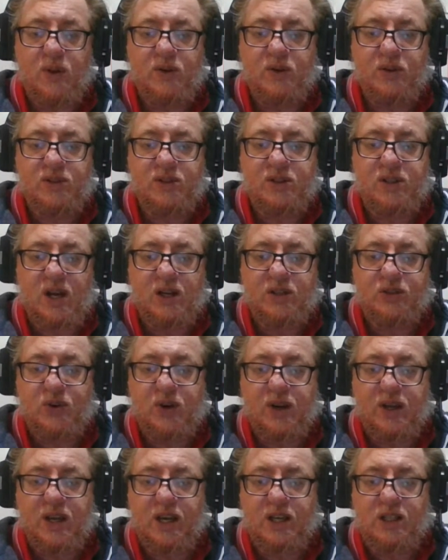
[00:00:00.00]
it's Star
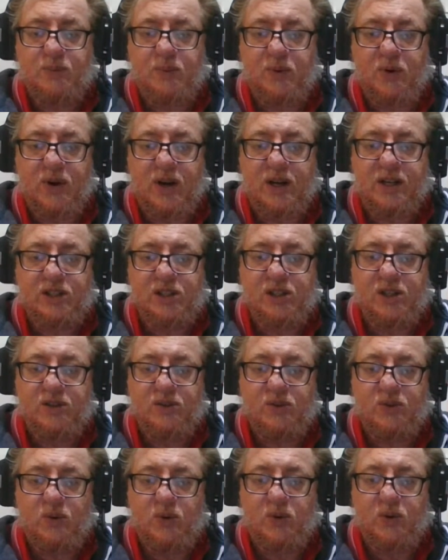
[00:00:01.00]
Trek exploration
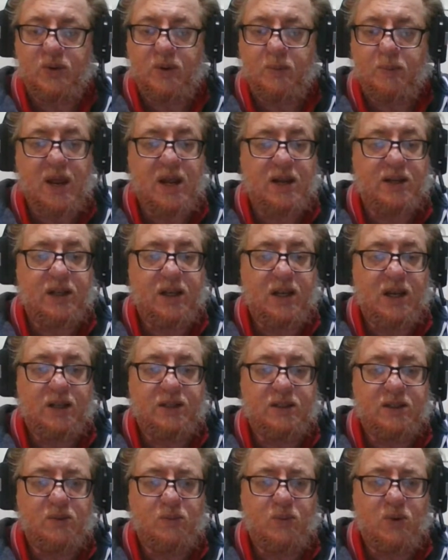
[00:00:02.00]
or the bounty
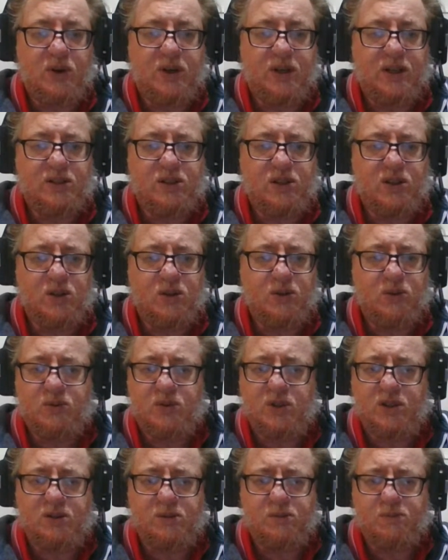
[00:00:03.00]
hunter wanting to
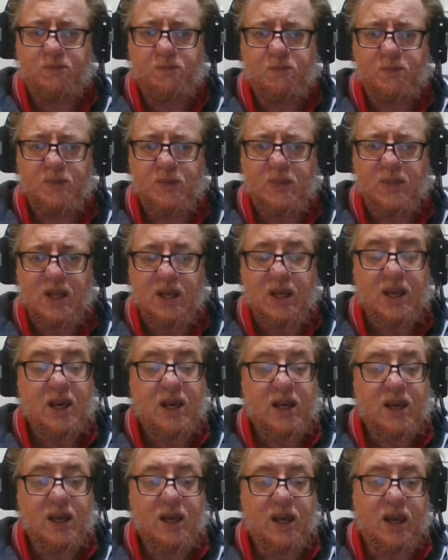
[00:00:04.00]
just
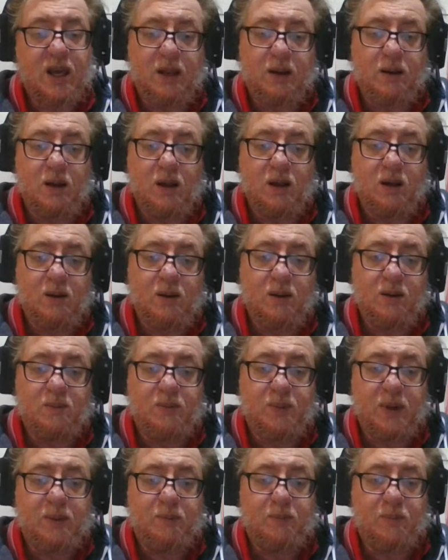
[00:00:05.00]
eat a little
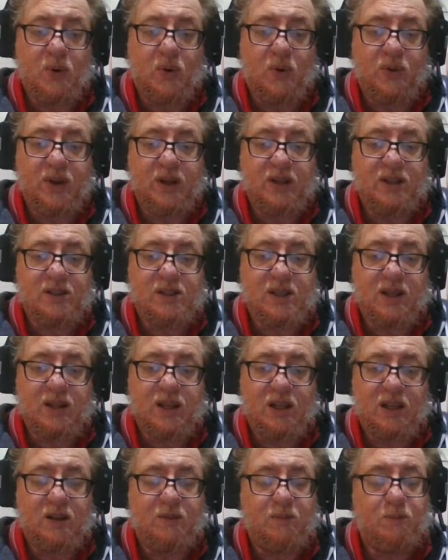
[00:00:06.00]
bit more than
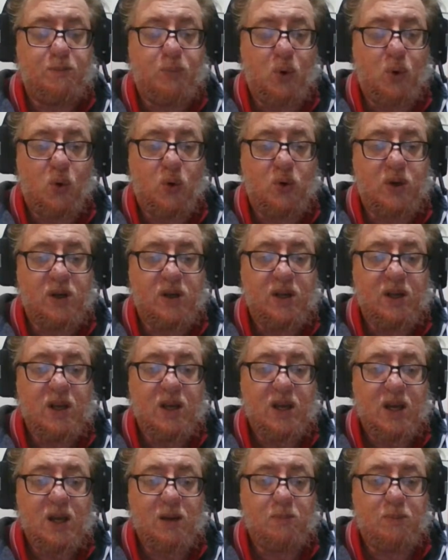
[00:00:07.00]
something than pork
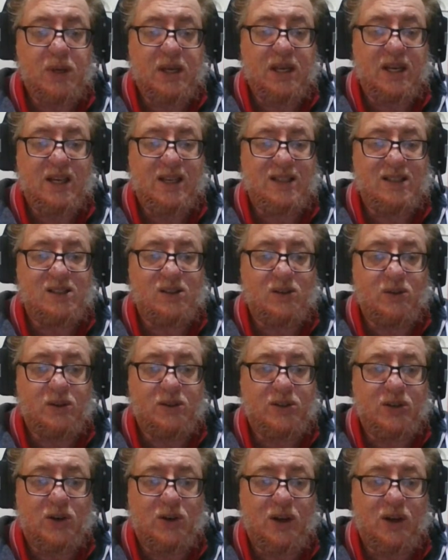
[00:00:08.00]
and beans all the
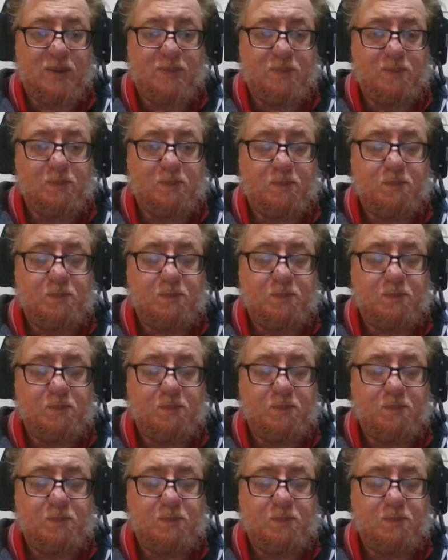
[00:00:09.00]
time.